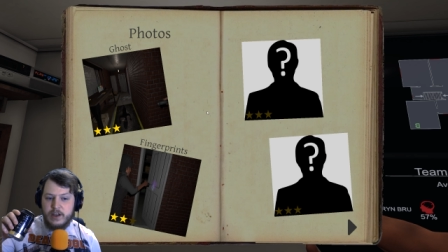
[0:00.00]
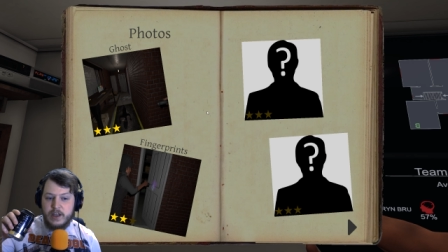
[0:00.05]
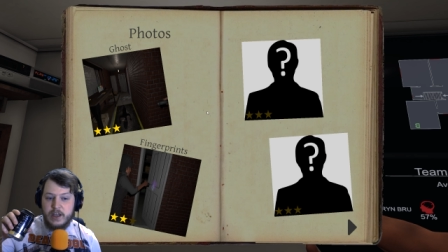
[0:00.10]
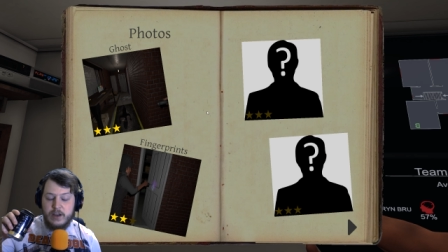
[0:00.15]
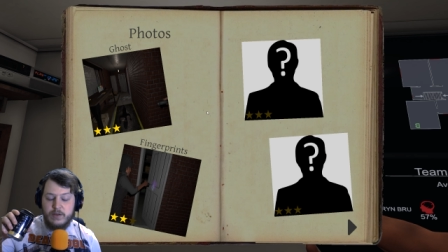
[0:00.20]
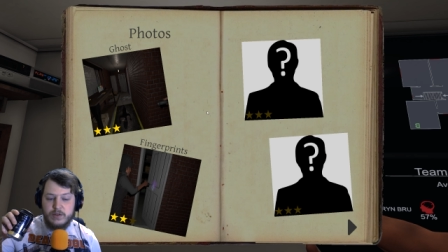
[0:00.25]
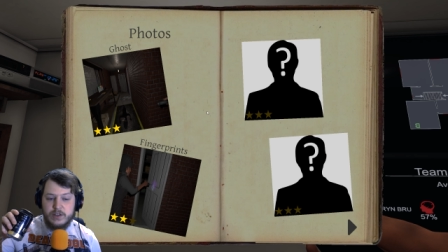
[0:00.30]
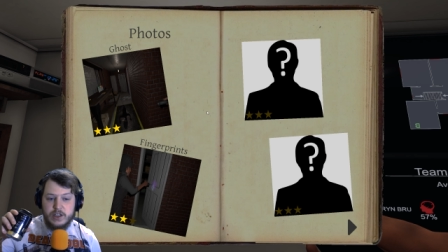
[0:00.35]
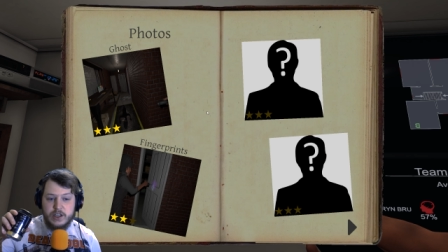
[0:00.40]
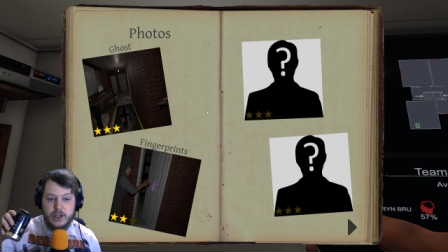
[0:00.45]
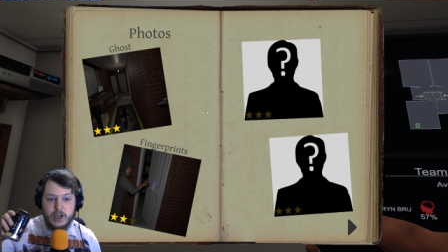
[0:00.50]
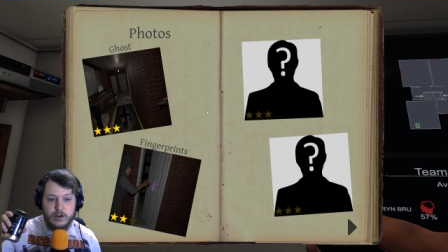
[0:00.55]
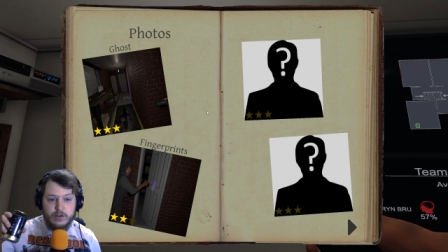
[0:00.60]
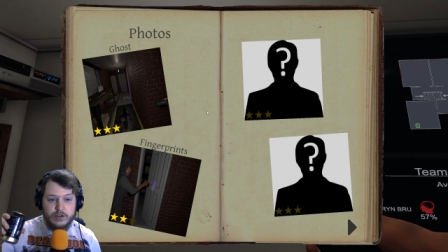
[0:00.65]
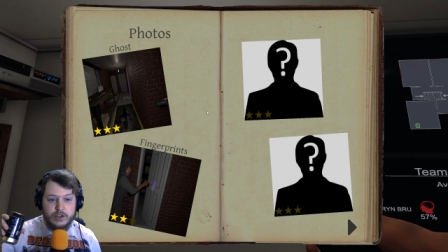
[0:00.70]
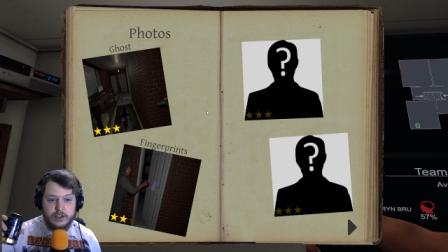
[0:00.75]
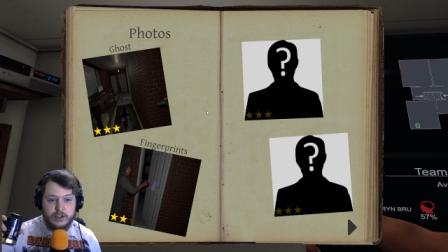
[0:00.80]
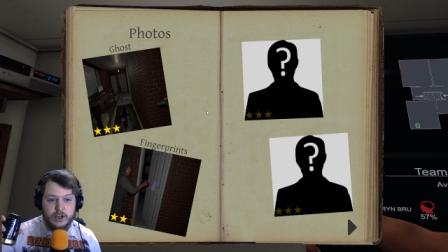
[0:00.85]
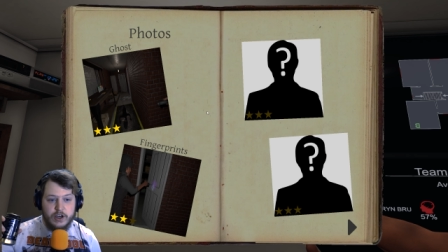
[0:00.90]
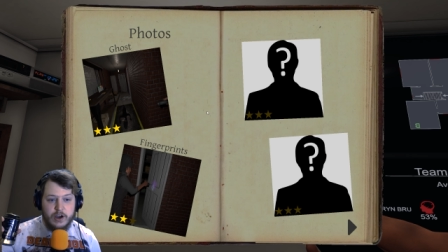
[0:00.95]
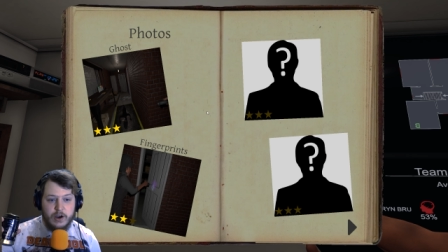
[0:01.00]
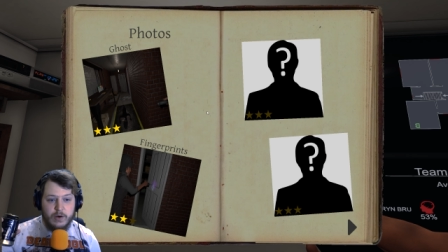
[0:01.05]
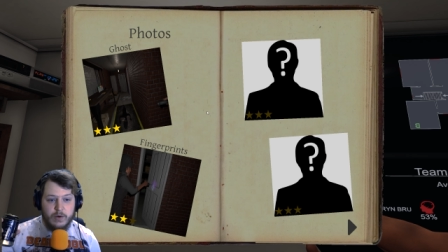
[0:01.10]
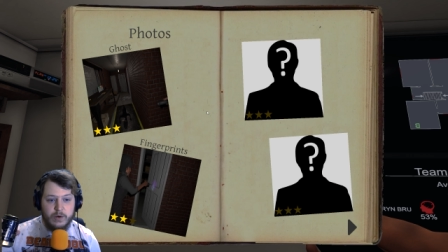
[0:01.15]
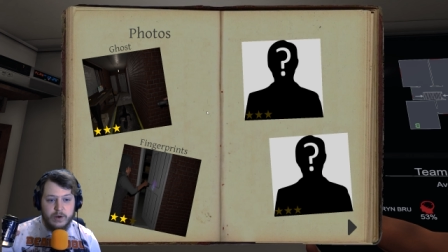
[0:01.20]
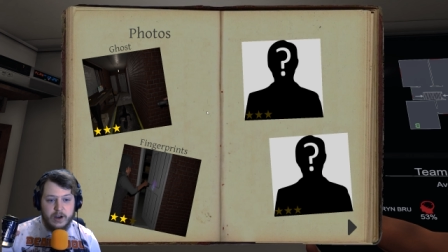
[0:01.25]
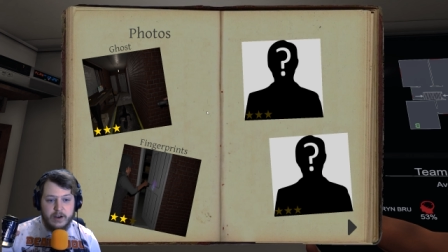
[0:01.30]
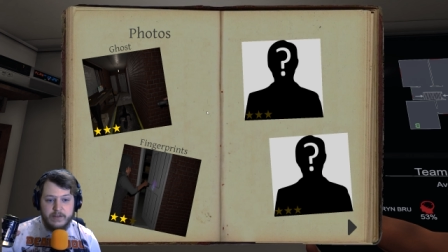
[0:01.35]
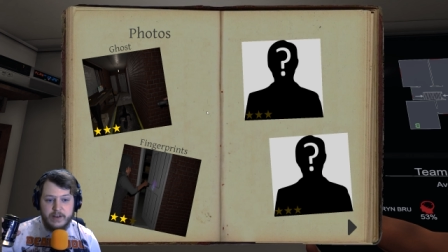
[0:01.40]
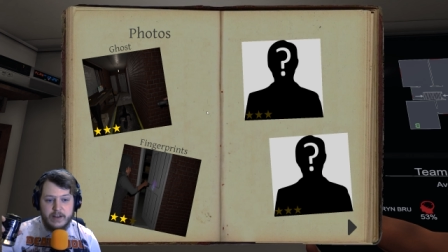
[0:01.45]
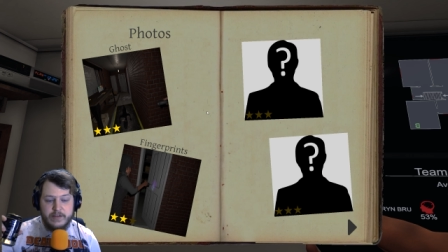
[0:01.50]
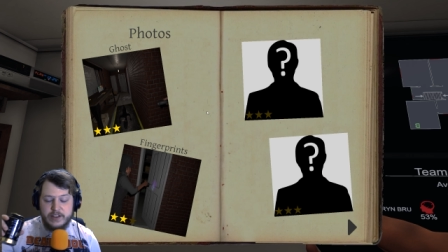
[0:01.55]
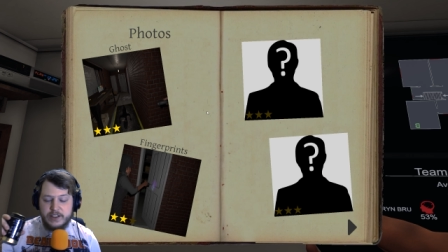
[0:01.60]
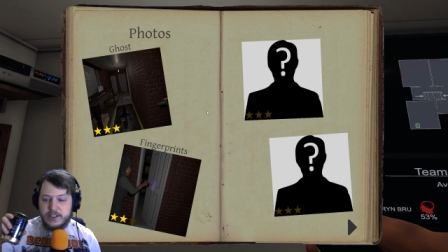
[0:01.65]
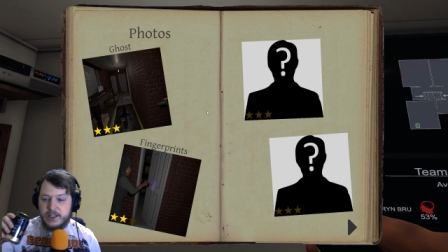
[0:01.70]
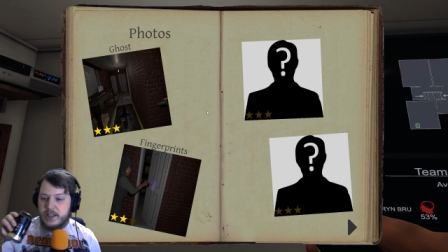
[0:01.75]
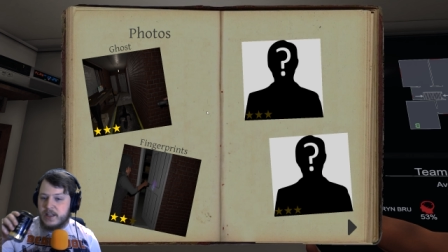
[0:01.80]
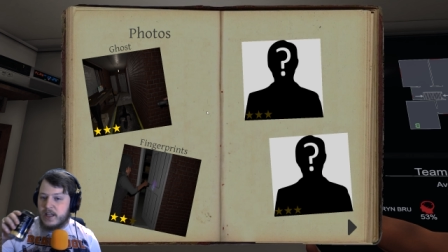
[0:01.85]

It was a ghost girl. I've never seen